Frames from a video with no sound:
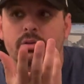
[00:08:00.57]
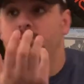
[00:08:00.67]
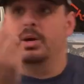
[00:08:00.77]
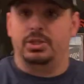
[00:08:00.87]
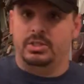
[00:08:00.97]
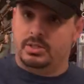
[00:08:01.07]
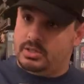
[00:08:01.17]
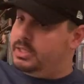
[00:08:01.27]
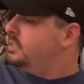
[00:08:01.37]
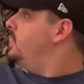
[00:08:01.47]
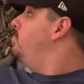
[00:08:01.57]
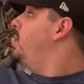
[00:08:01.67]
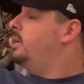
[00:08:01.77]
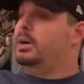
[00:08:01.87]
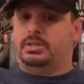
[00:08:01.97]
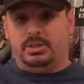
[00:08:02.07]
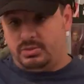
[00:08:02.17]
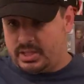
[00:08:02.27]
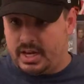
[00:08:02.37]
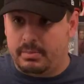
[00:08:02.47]
It was much easier than this thing. My gosh,
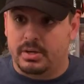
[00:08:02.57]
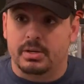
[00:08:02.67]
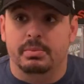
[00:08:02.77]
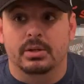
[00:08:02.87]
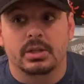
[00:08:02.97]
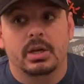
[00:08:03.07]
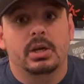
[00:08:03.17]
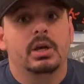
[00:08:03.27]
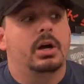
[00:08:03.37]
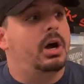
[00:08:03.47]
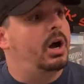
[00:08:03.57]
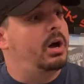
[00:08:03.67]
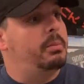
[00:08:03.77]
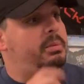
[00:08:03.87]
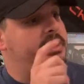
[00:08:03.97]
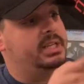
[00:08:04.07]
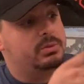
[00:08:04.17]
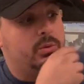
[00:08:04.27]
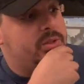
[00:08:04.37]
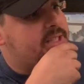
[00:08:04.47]
this was a nightmare to build. But
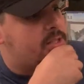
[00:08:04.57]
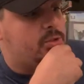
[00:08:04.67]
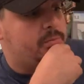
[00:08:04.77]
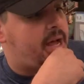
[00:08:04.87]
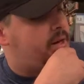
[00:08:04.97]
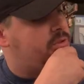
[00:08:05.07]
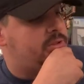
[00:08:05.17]
this one was not too bad.